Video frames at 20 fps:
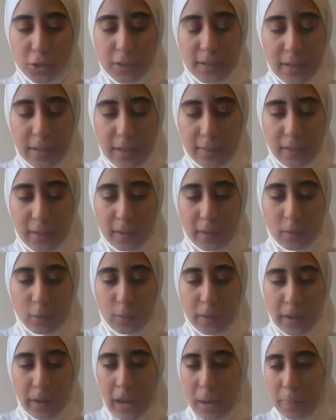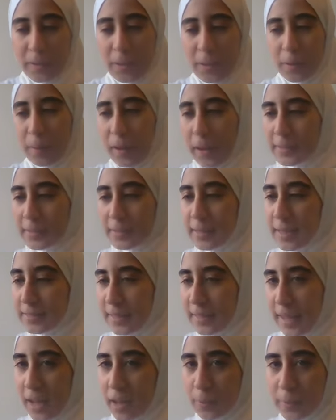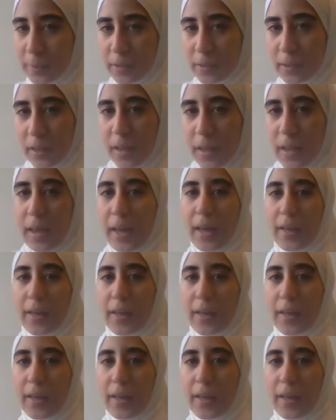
to understand that what happened in the past has happened,